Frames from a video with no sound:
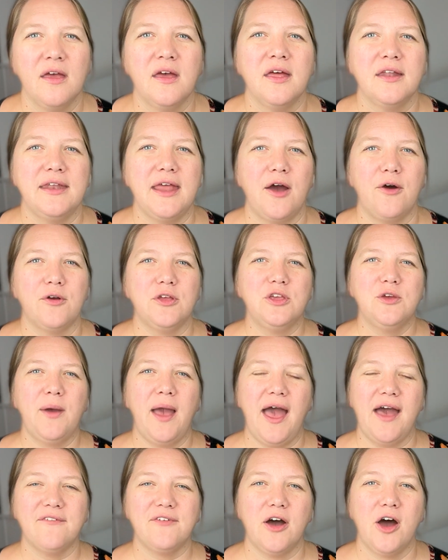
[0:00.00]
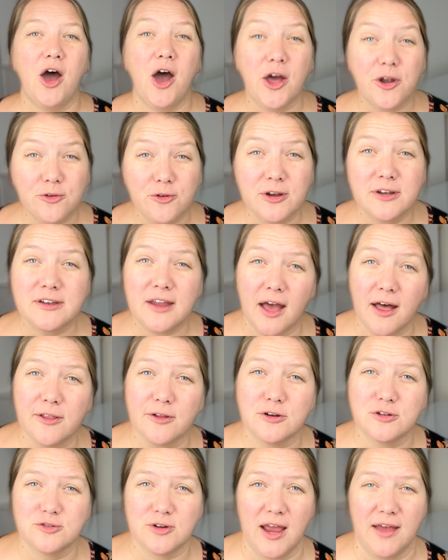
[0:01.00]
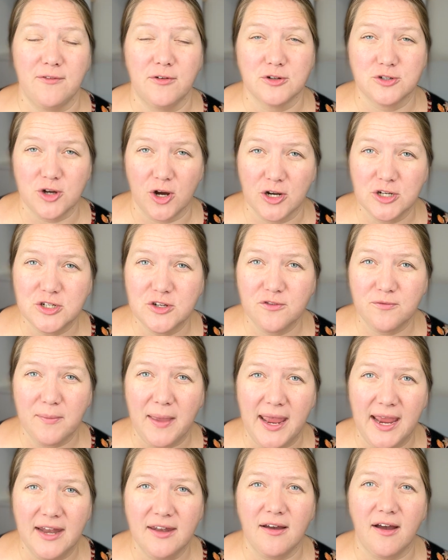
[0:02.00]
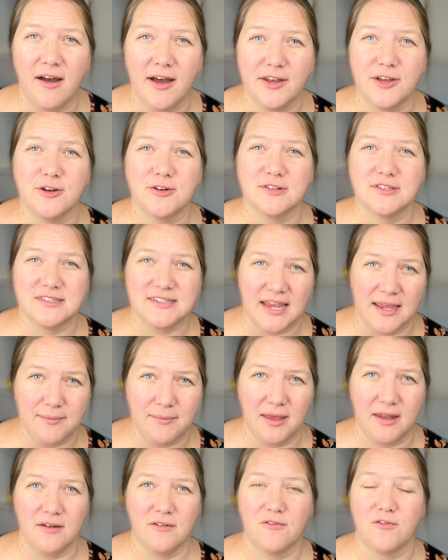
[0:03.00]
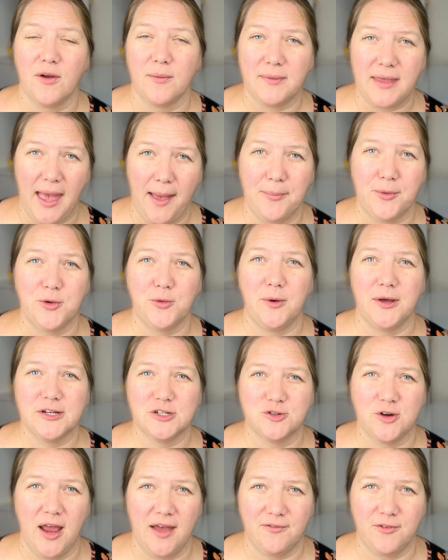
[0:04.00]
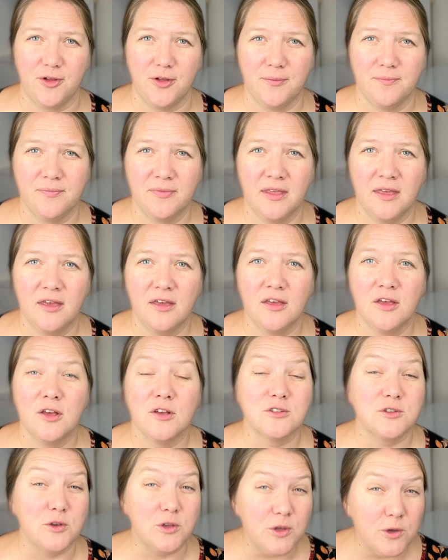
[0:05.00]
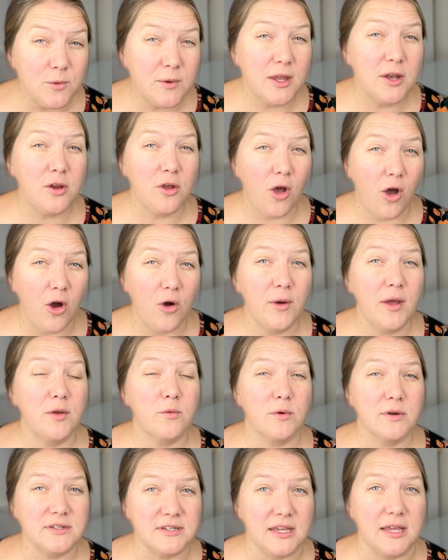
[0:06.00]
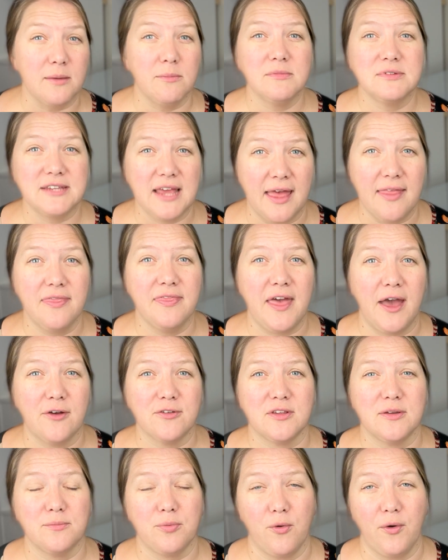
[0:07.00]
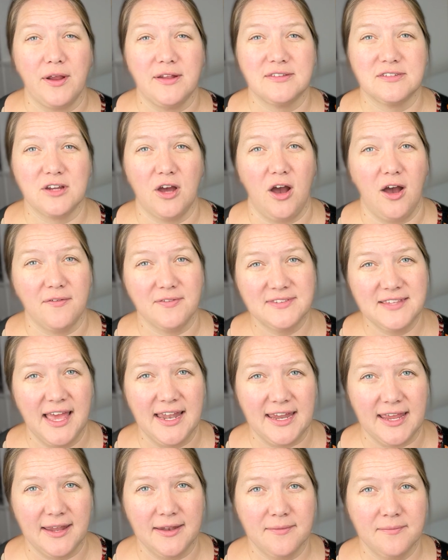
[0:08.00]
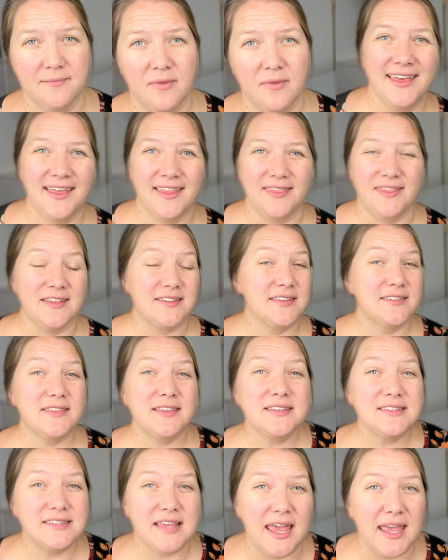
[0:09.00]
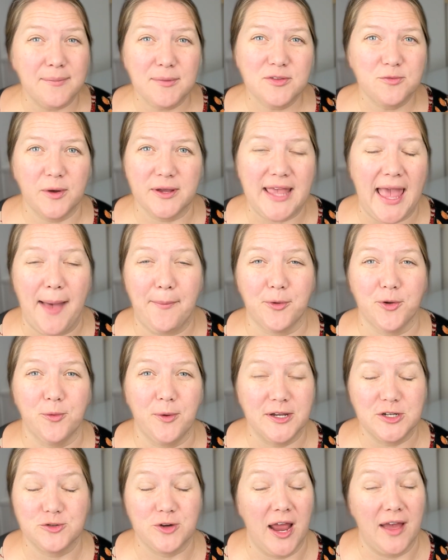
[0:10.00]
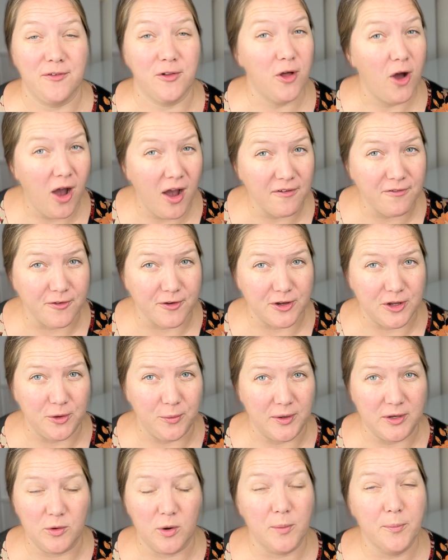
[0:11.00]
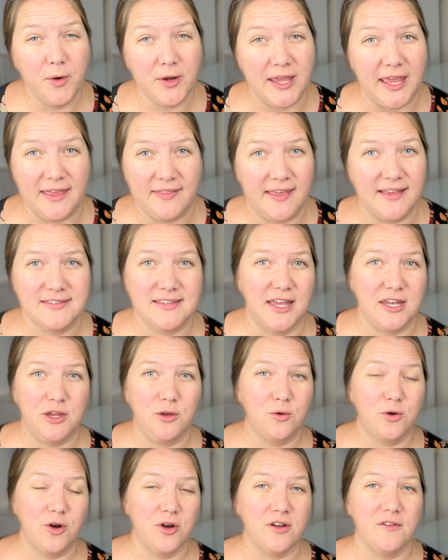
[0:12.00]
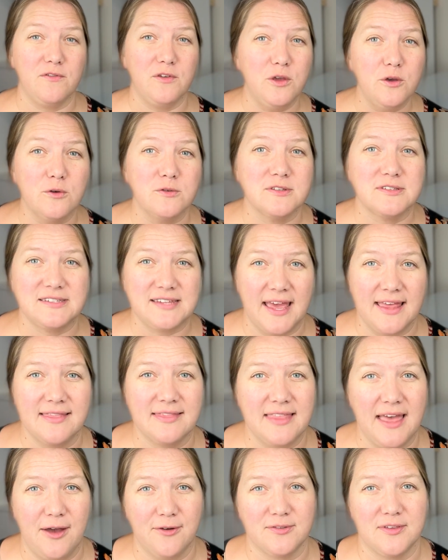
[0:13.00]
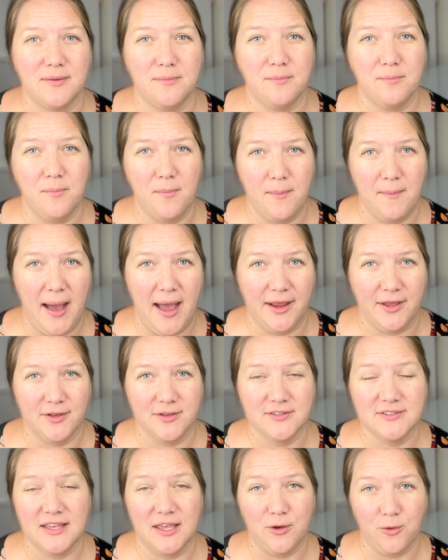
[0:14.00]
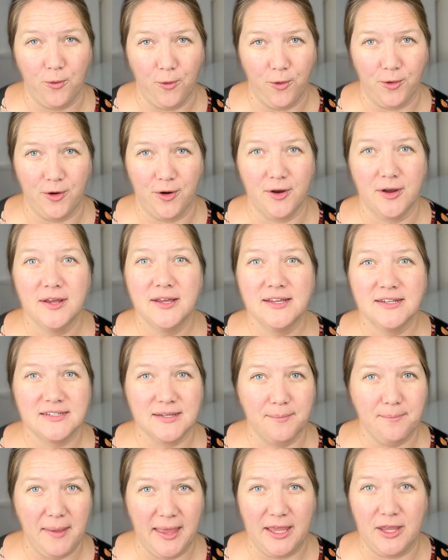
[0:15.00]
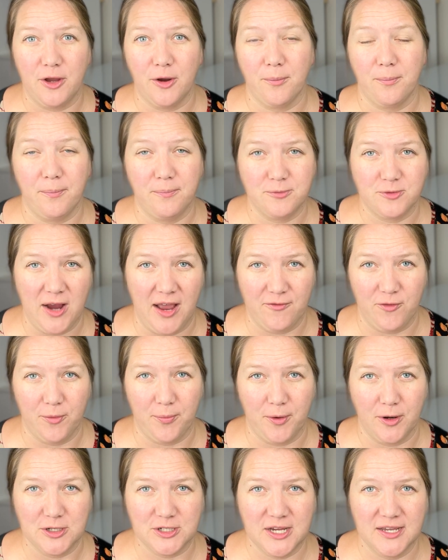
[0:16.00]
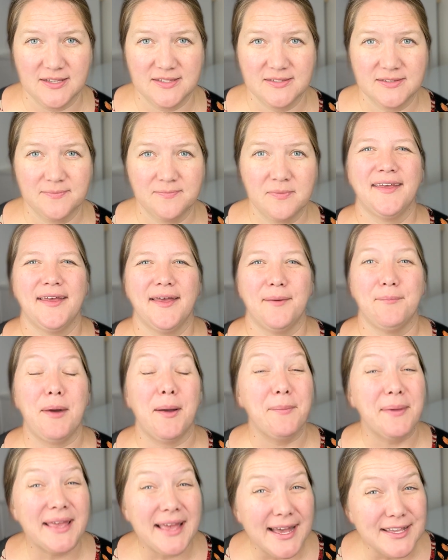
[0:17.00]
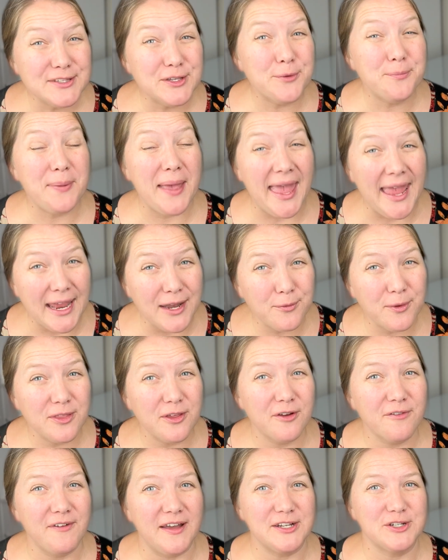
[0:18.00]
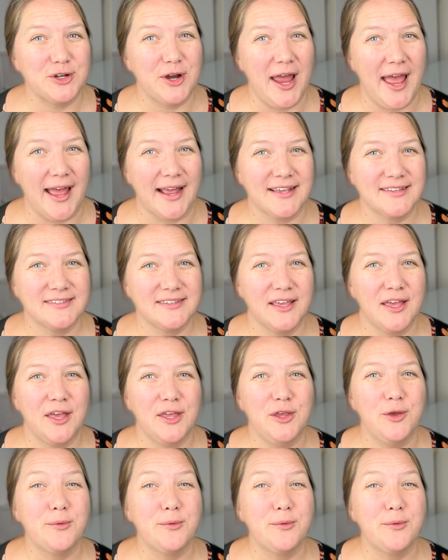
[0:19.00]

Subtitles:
Now, you have a $100 travel charge you've made on your statement from Capital One Travel. So you can go and redeem 10,000 points to offset it. This is the same as what Capital One Travel offered you when you were booking. They said you could have used 10,000 miles in order to make your travel purchase. But because you paid with your Venture X, you